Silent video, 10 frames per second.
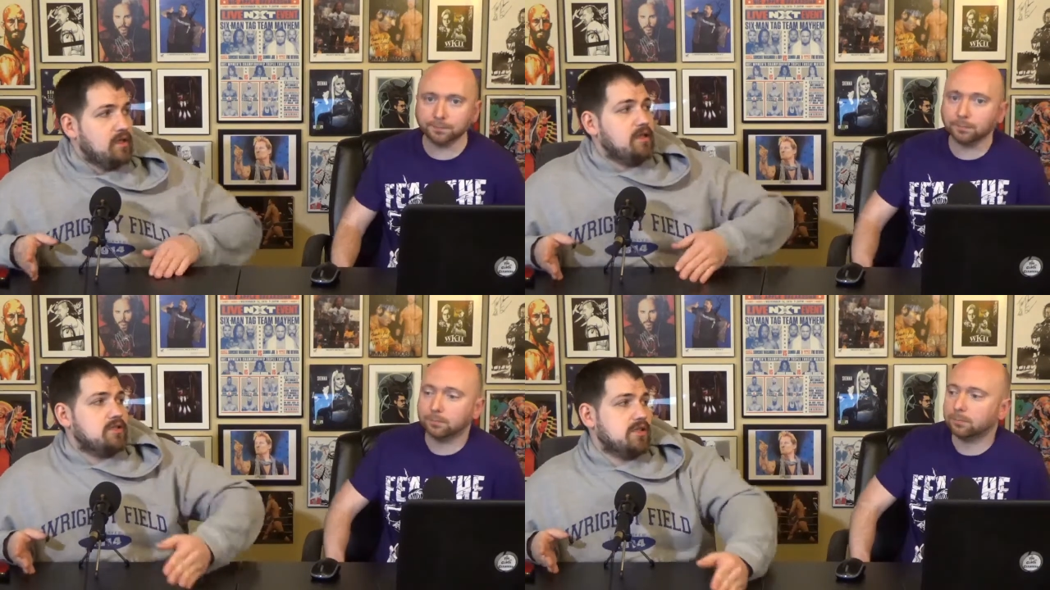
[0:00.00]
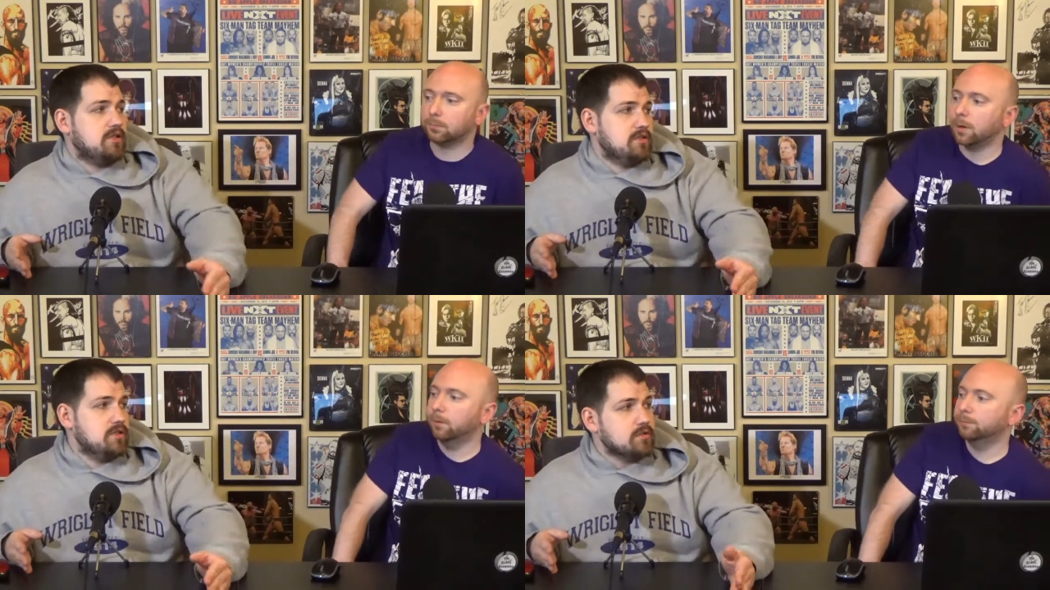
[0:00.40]
Speaker 1: I
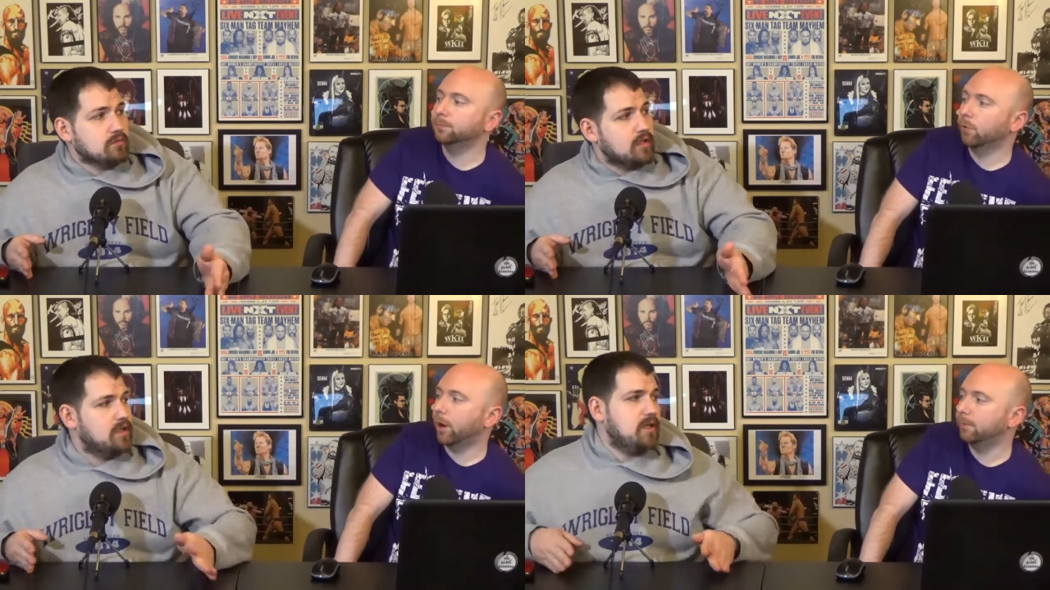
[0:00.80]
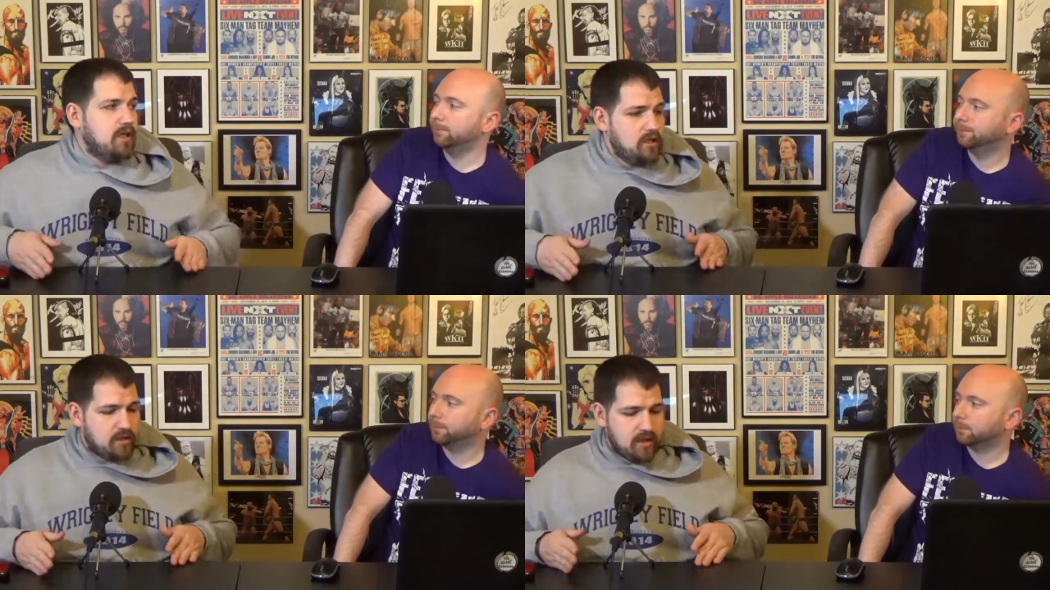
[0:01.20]
challenge you. Right.
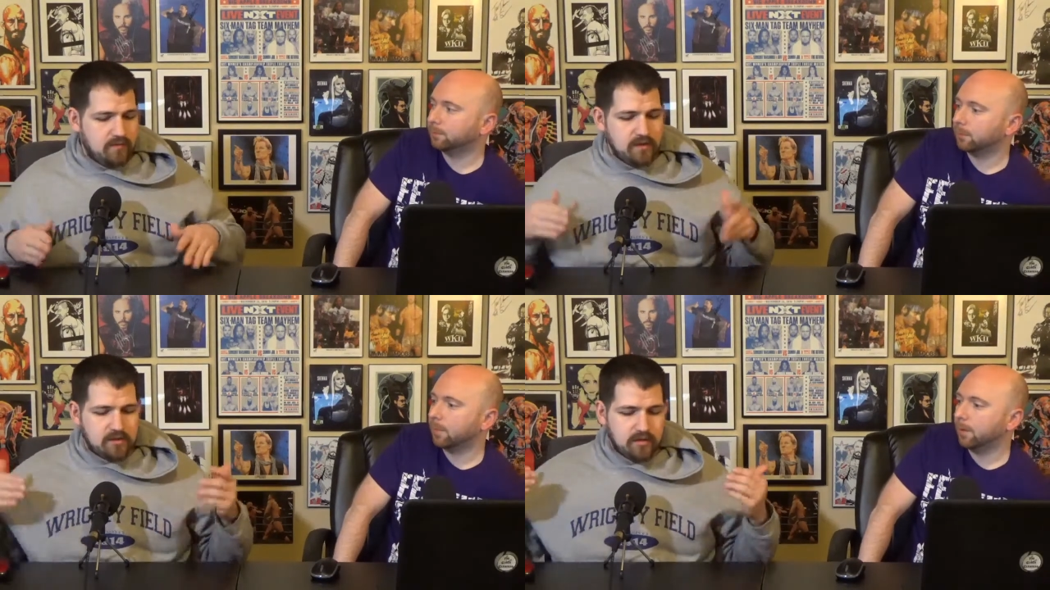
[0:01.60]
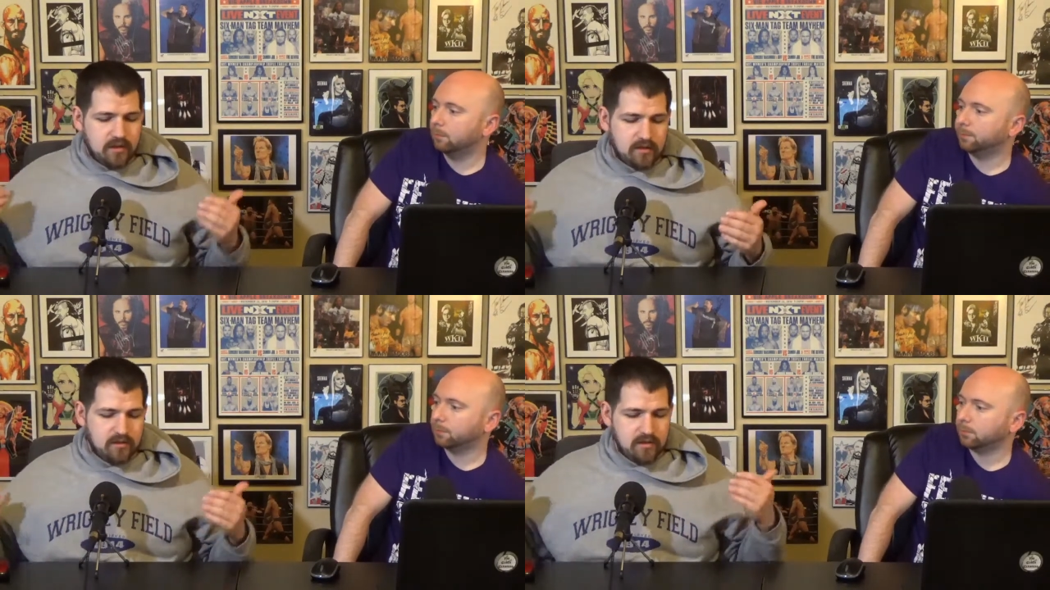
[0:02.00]
And you can have
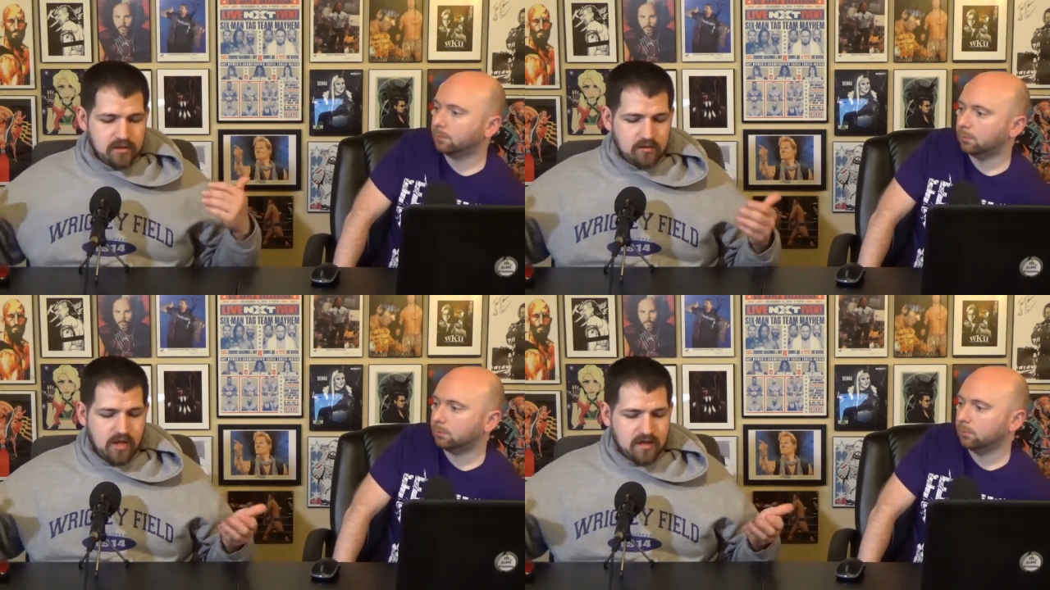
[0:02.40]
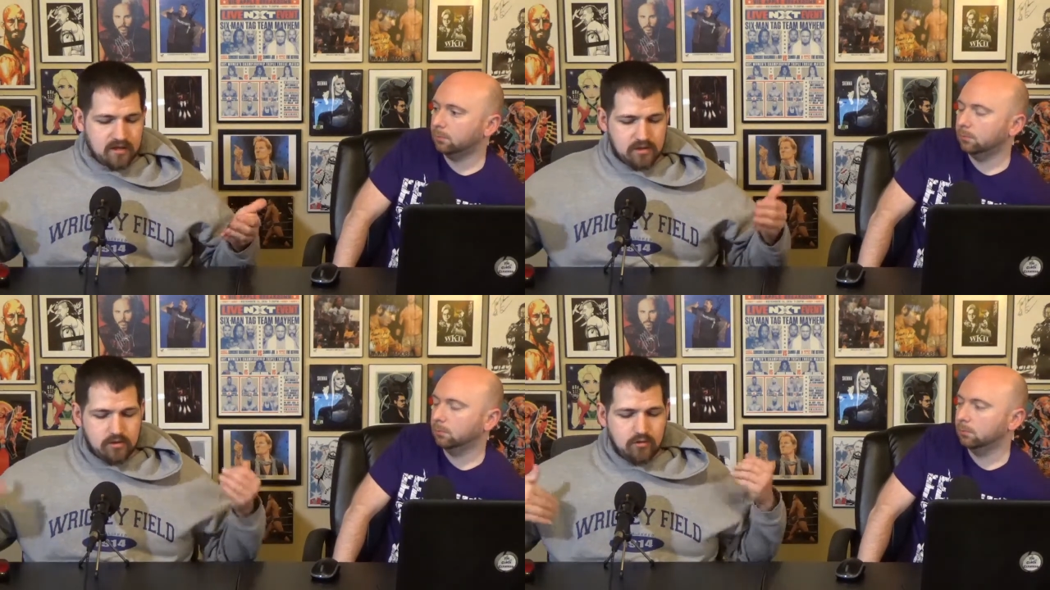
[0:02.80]
interlock,
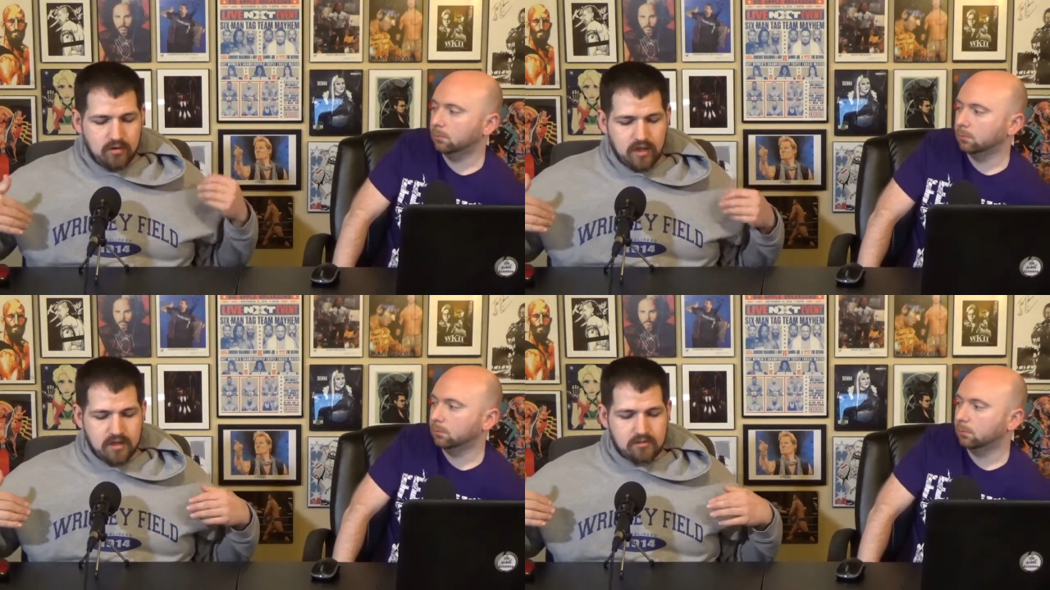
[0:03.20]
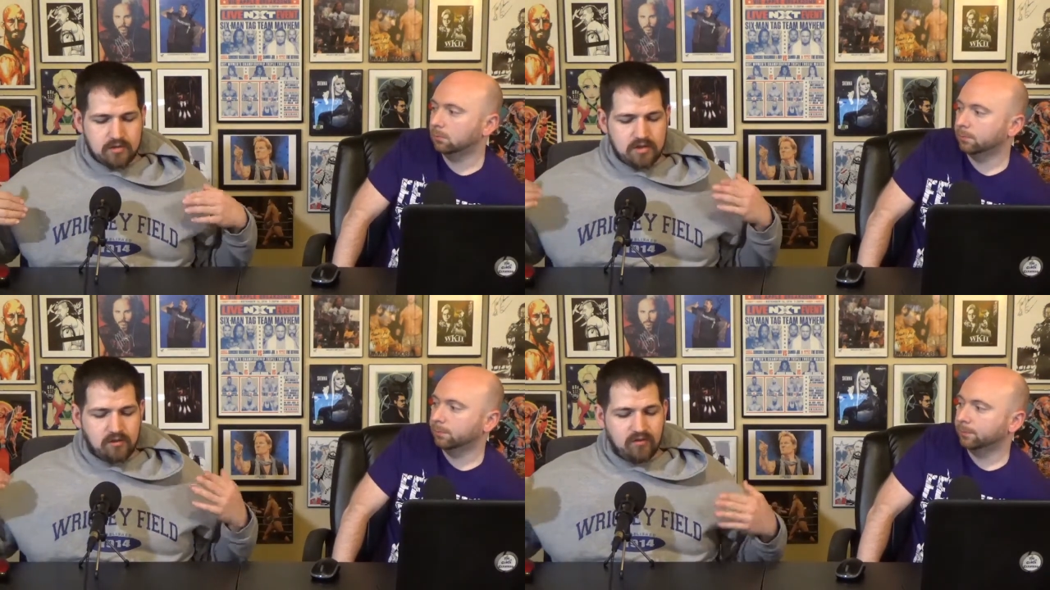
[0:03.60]
interlocking storylines where
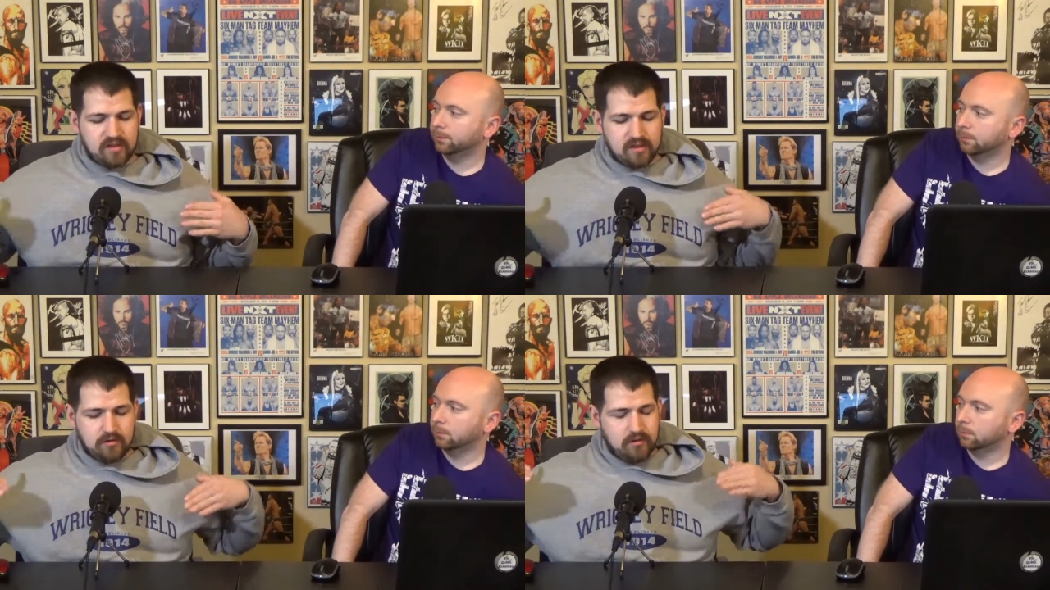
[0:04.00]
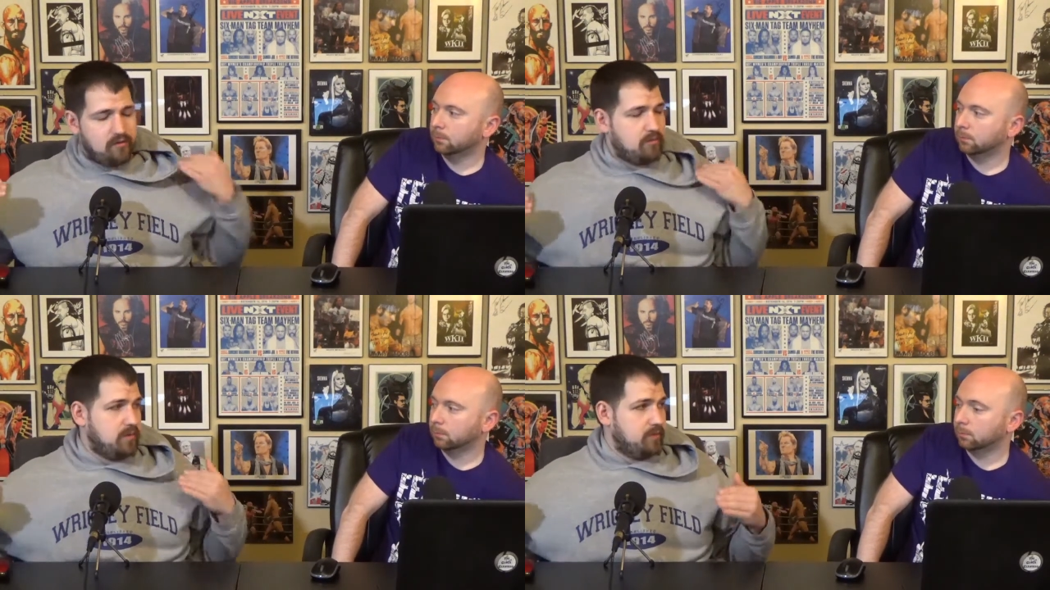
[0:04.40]
she's facing two
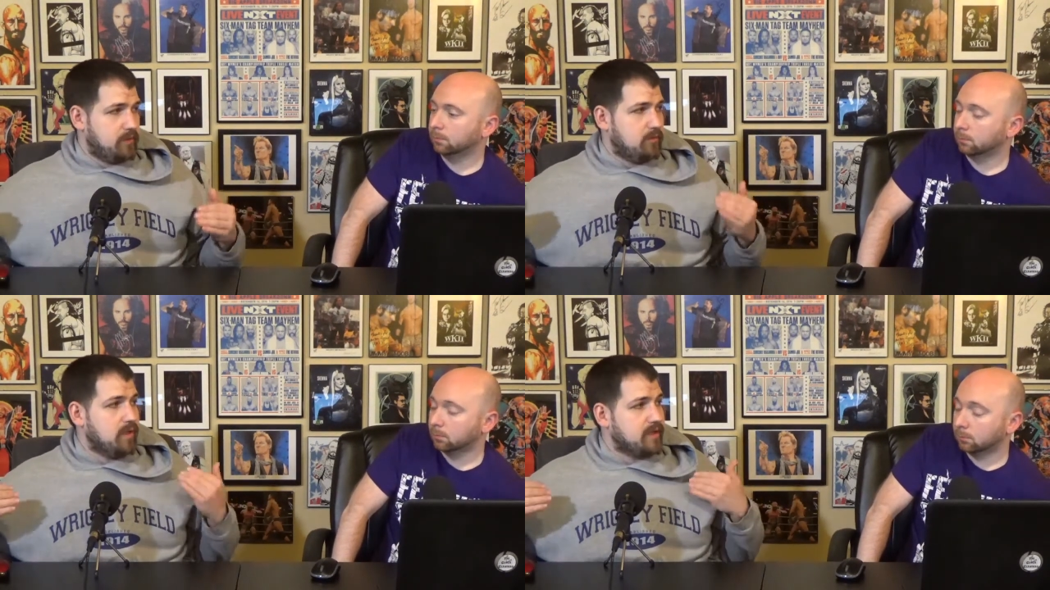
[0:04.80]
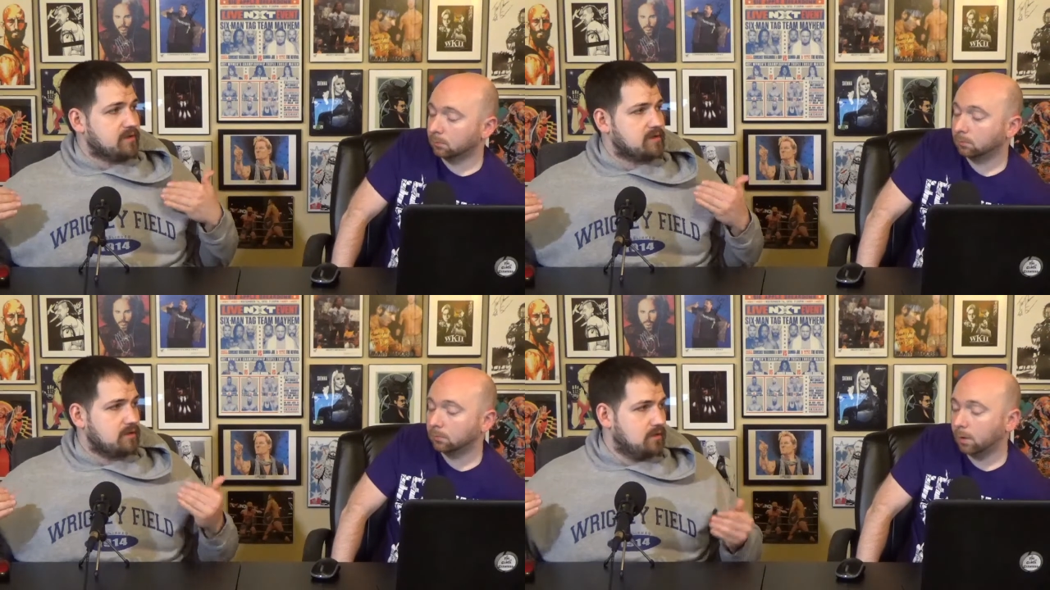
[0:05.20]
different people at once.